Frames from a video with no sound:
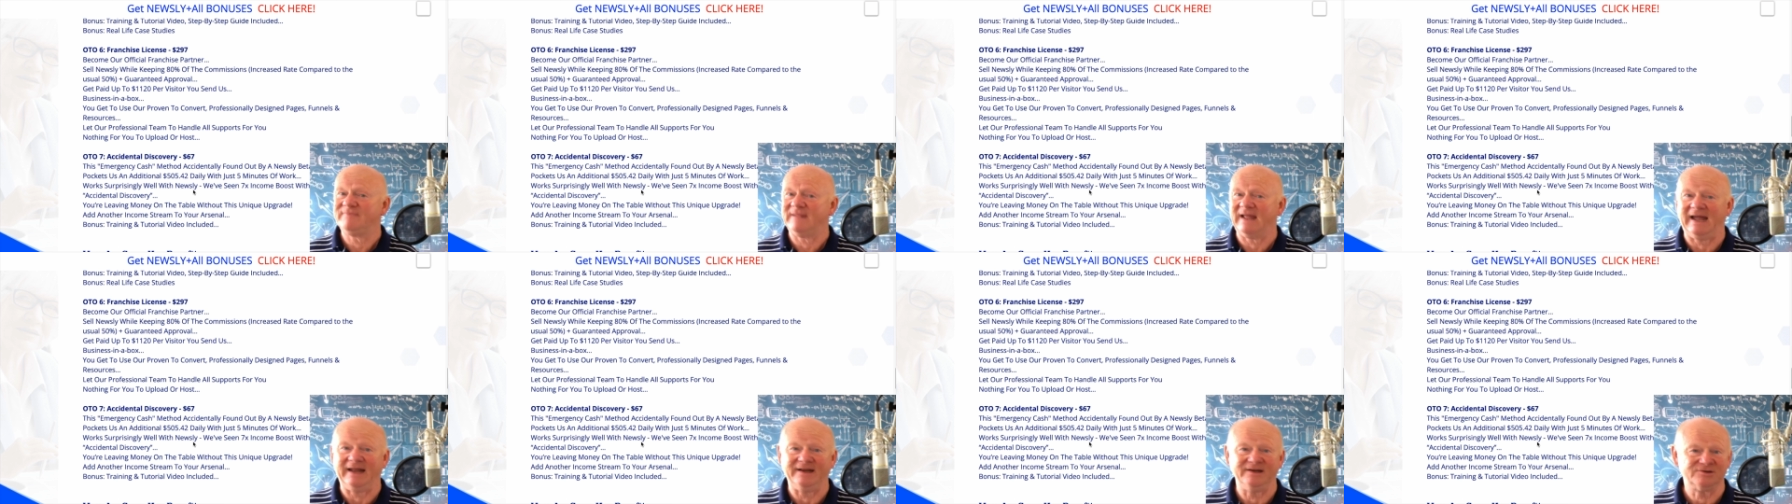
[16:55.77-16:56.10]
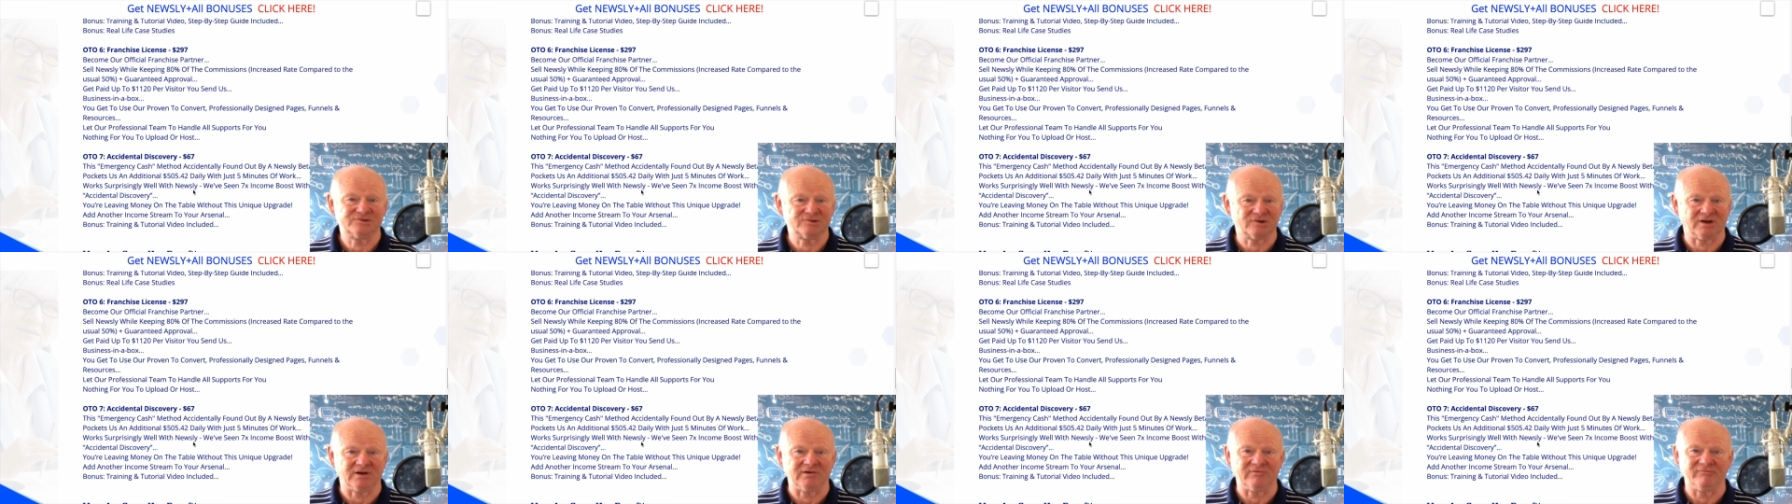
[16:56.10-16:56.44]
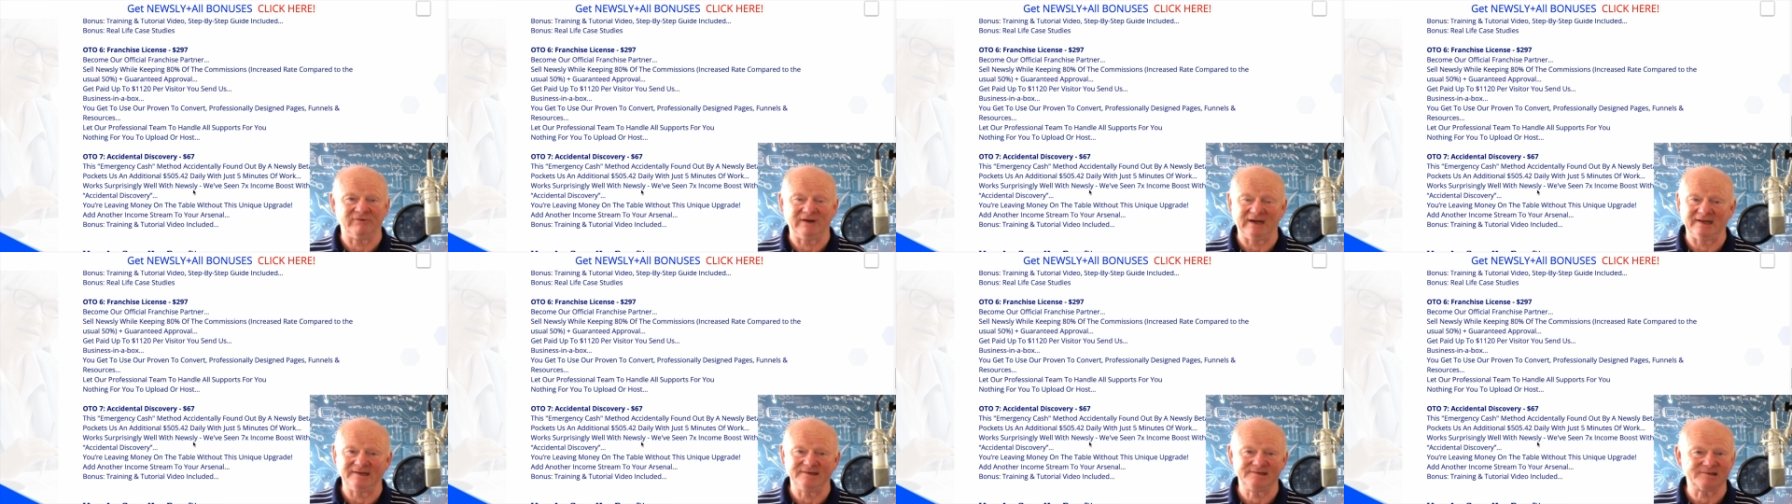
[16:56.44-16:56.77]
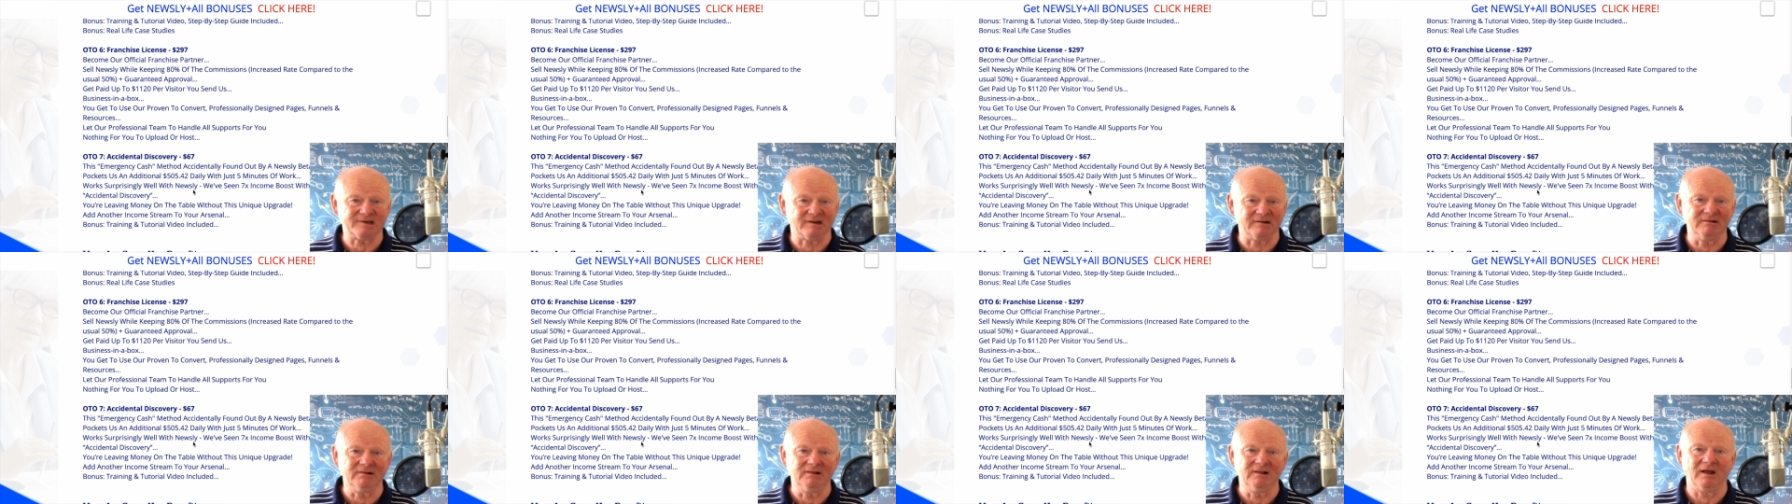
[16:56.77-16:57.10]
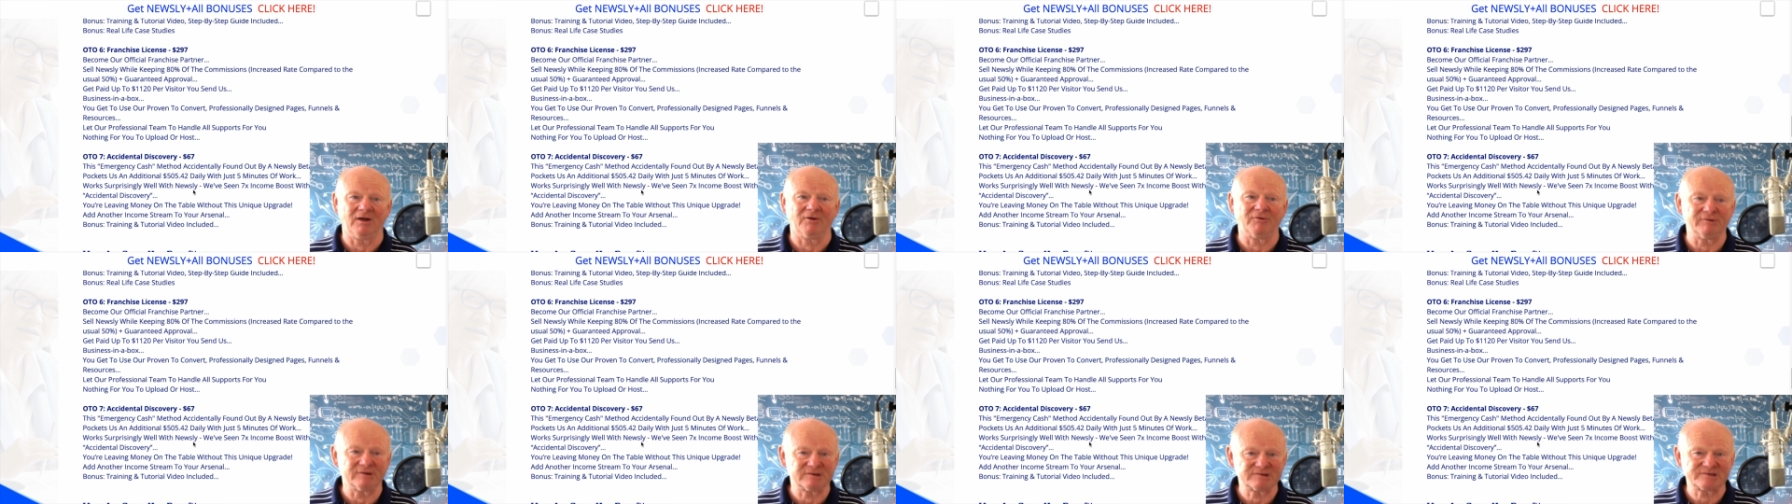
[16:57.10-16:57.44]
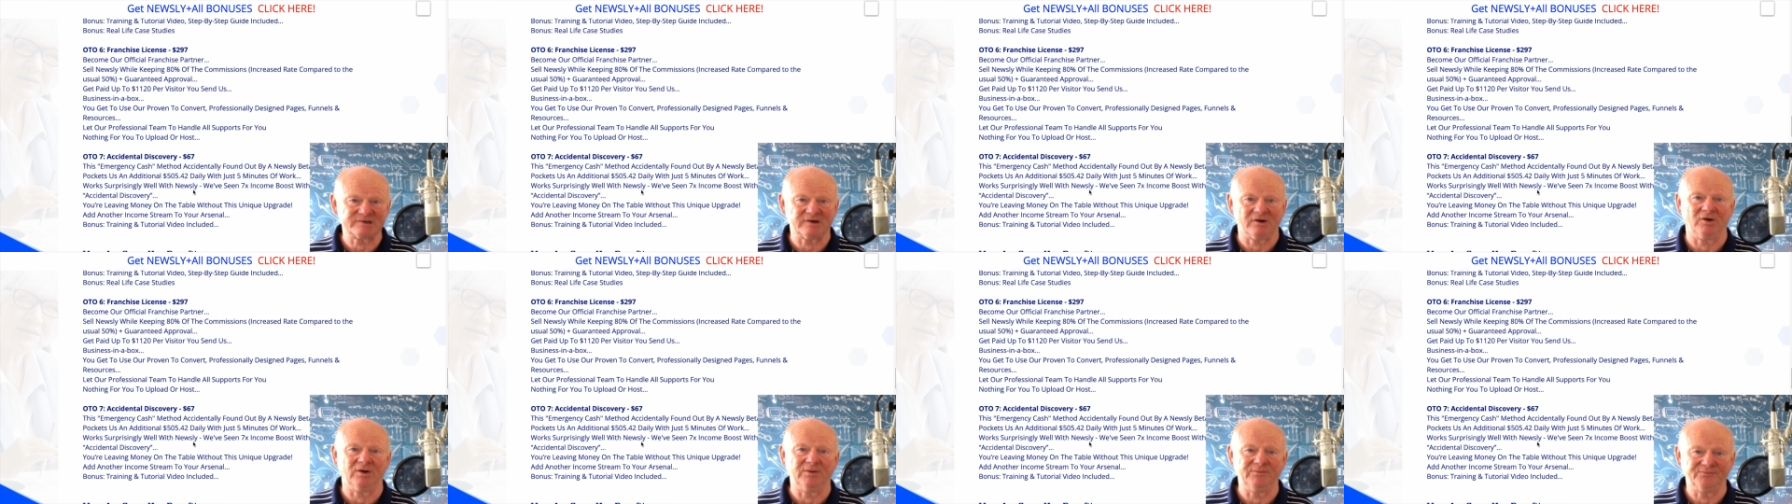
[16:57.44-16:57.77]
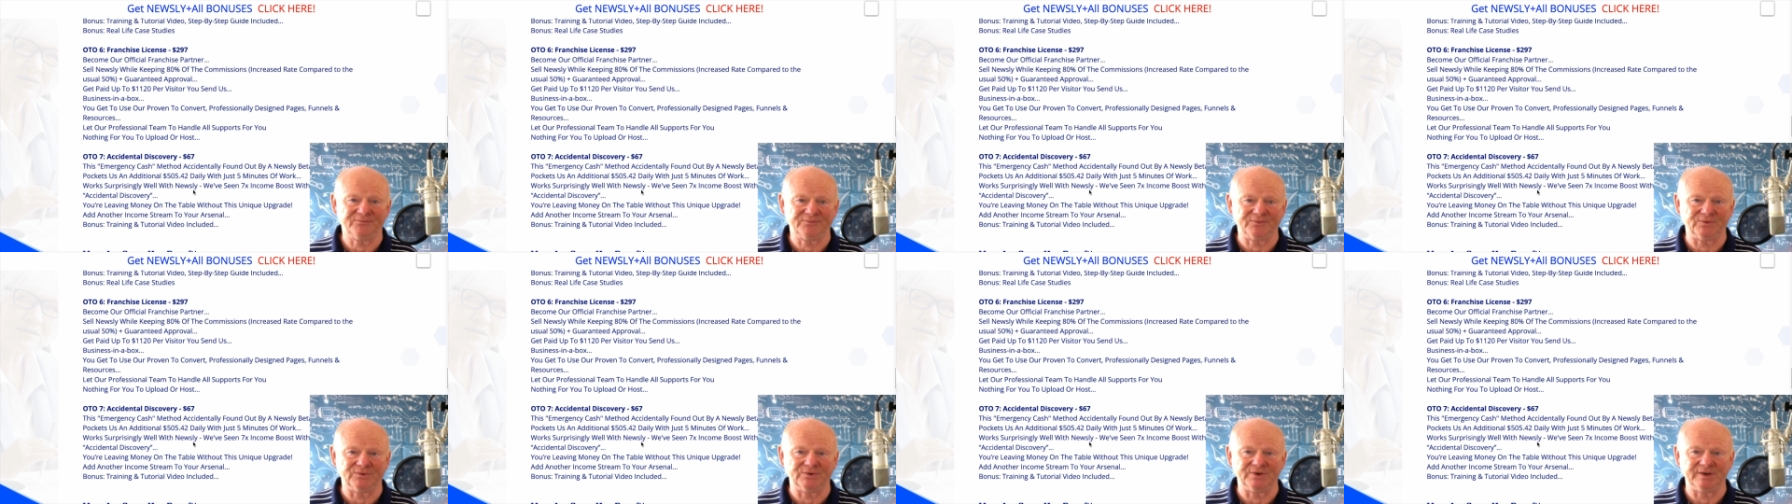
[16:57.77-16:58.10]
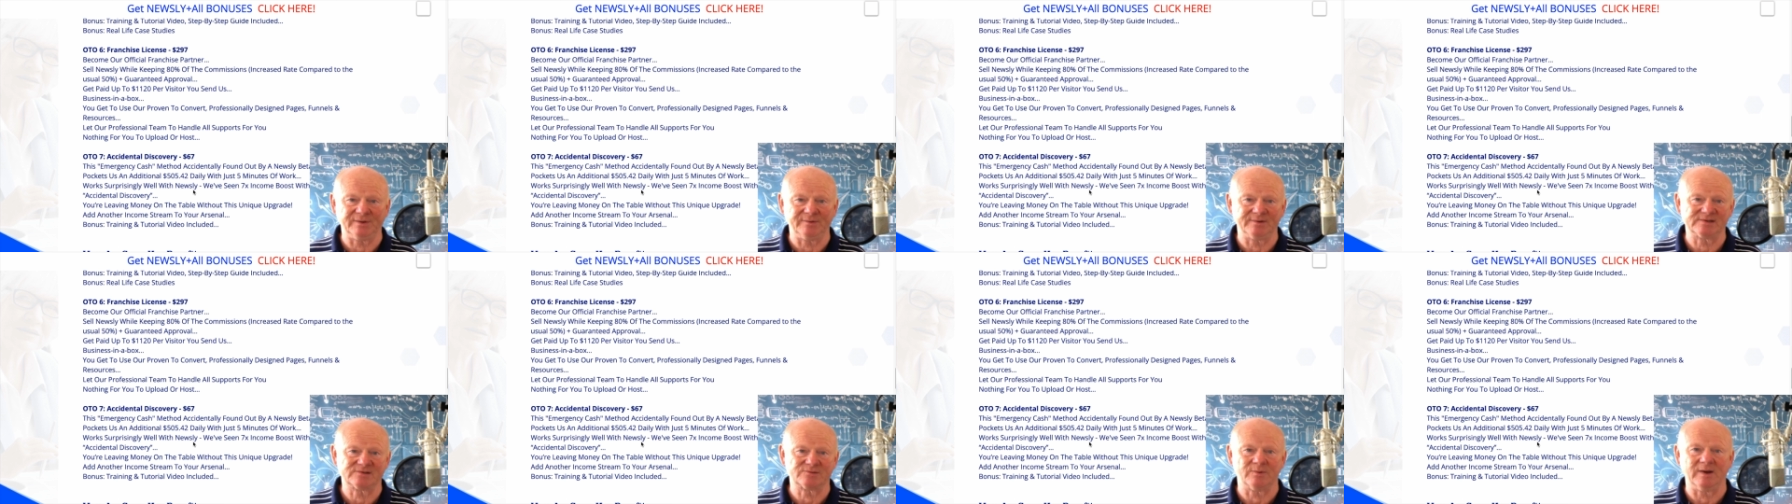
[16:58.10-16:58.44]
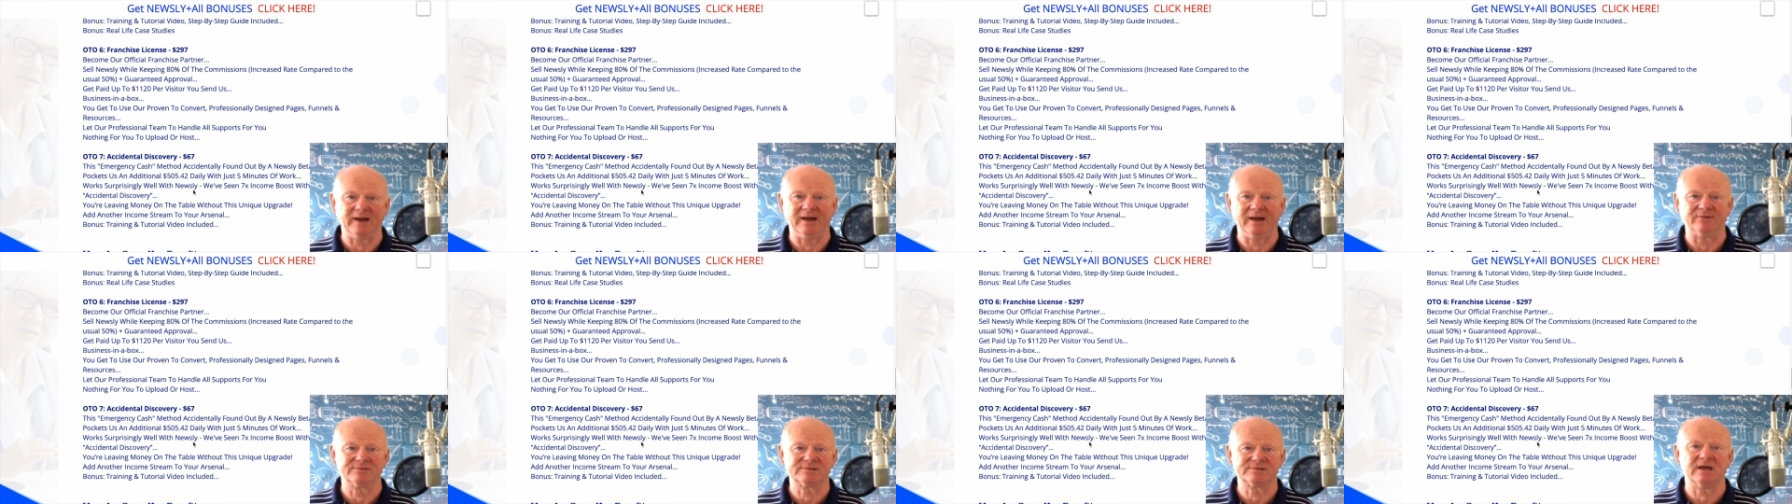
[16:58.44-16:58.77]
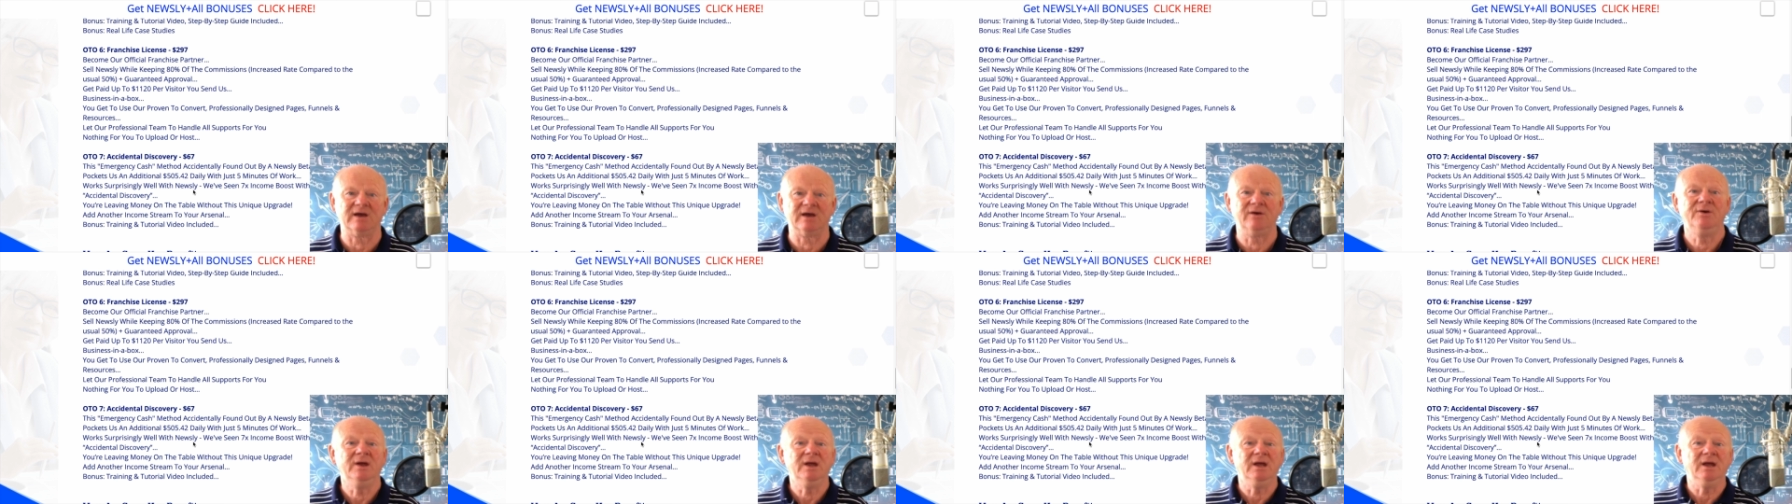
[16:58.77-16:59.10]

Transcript: and it's going to release a lot of time for you as well. So